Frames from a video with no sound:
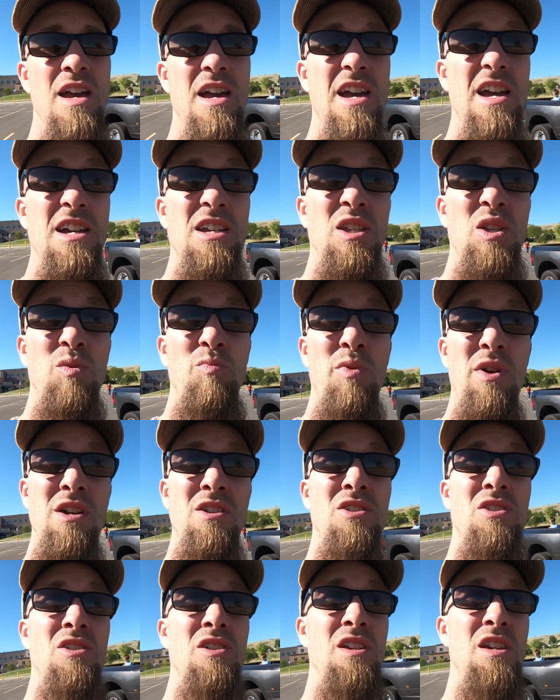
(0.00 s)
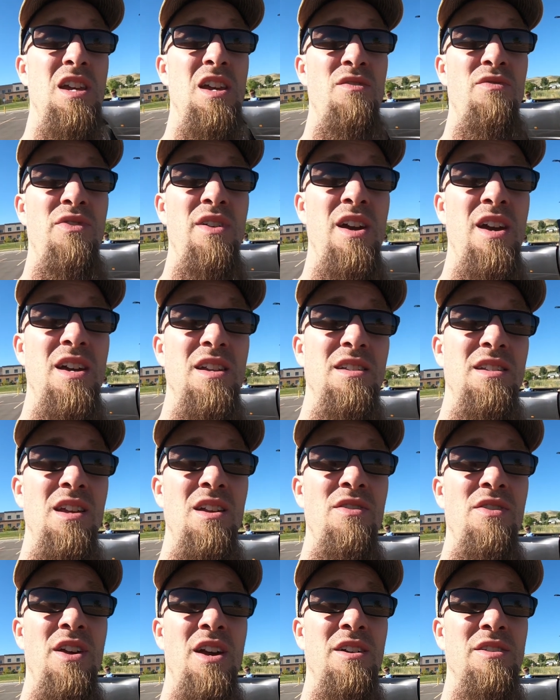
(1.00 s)
especially if that
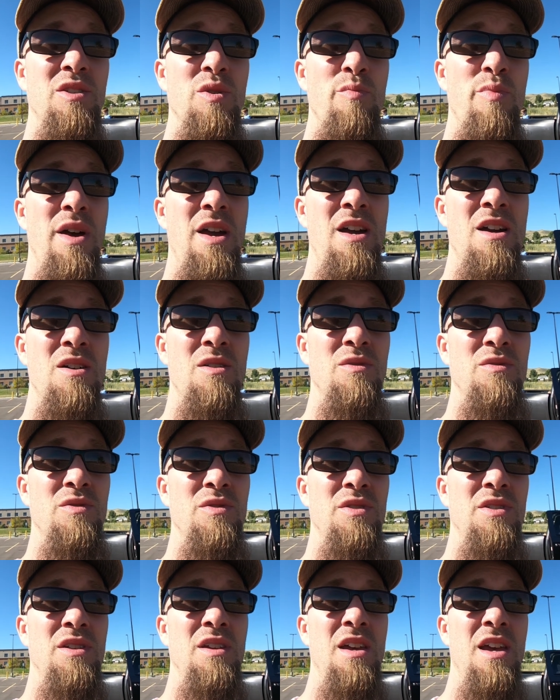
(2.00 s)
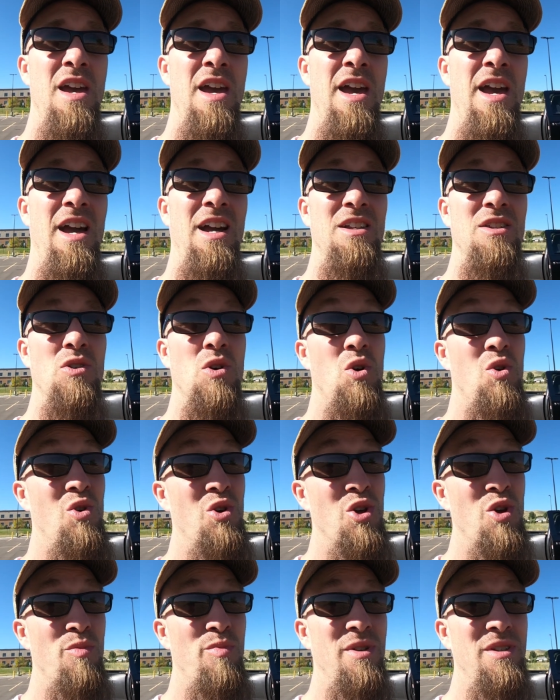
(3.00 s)
10,000 pounds has all
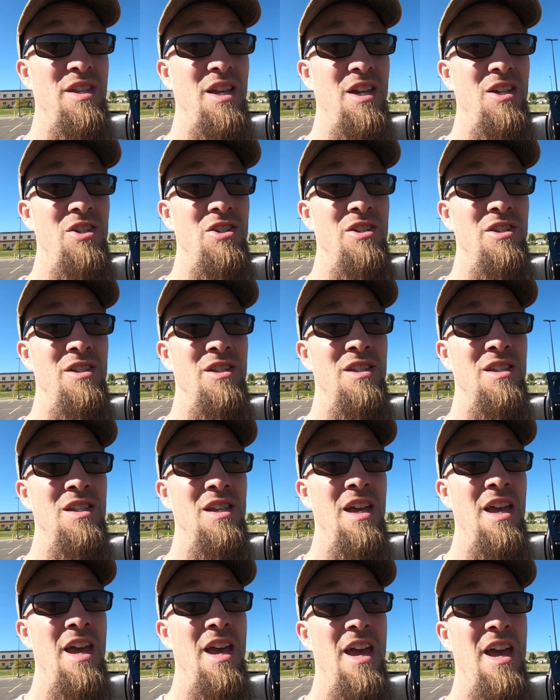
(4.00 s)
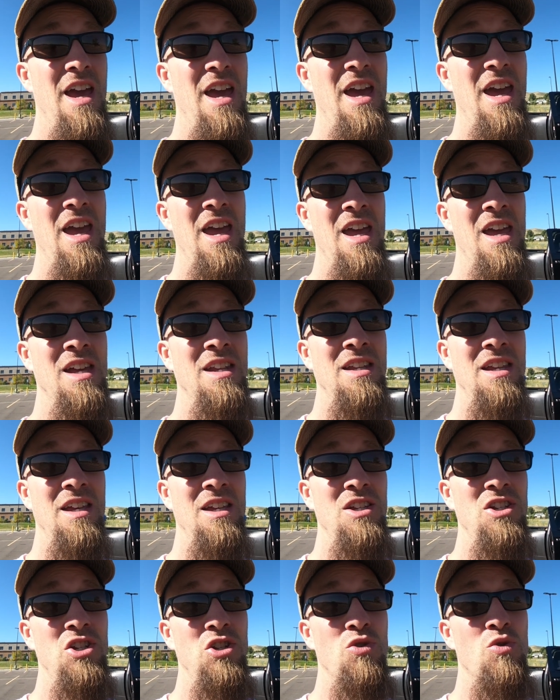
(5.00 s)
your possessions and
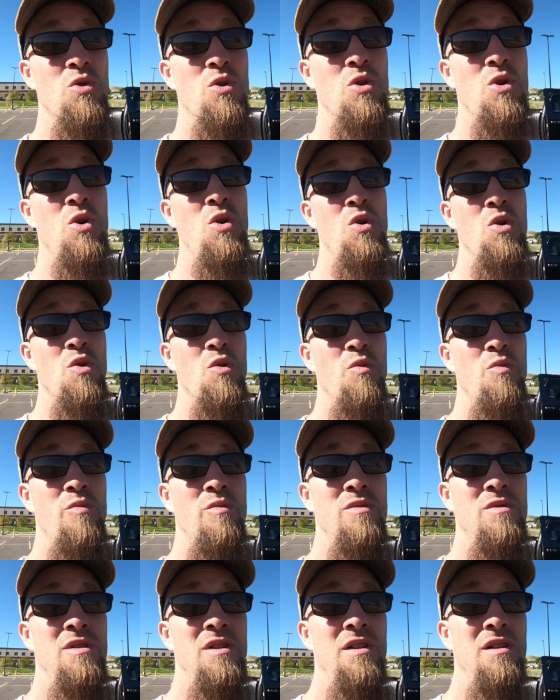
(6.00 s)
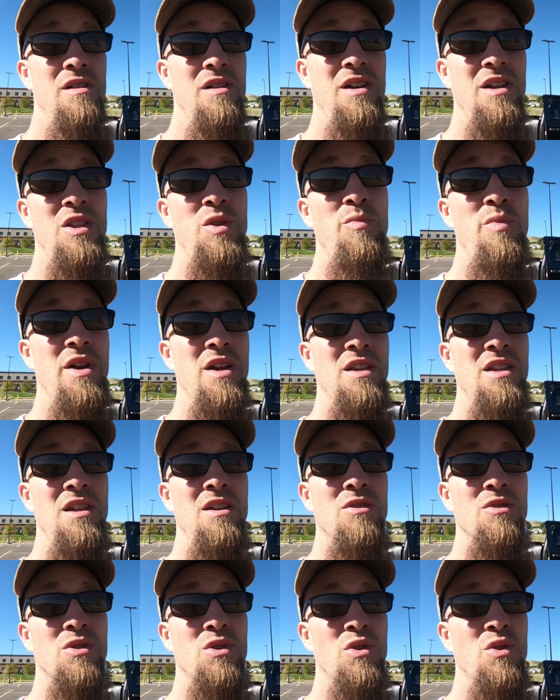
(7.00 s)
is your home. It's a big
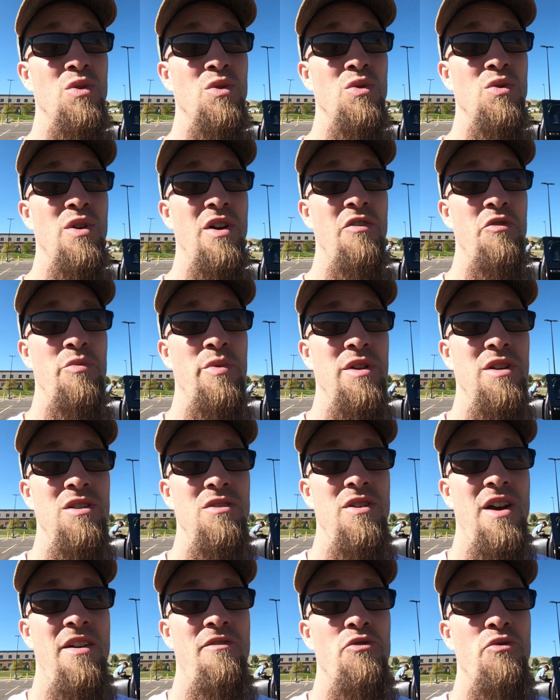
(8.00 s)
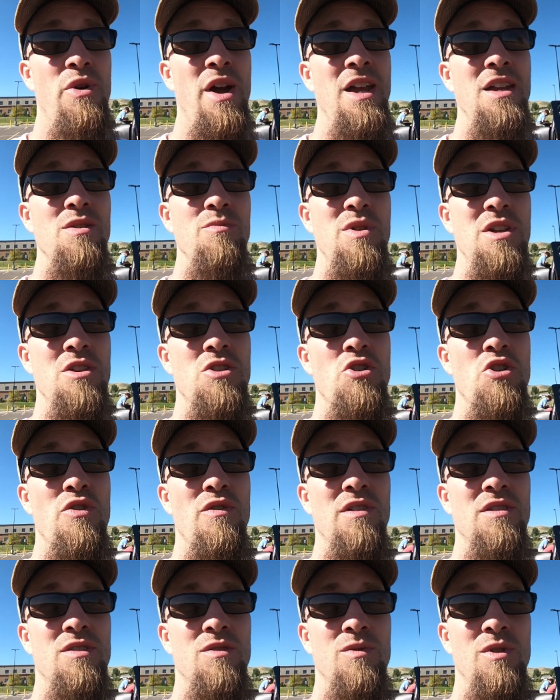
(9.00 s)
deal, so everybody, you have a right to be
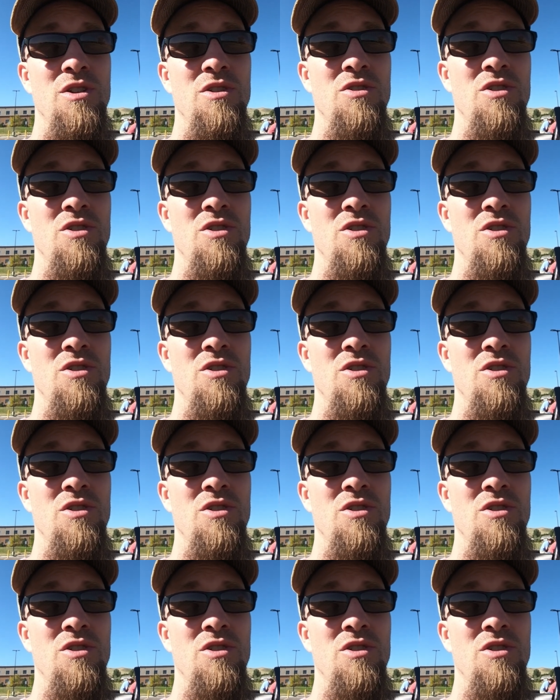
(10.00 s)
nervous when you're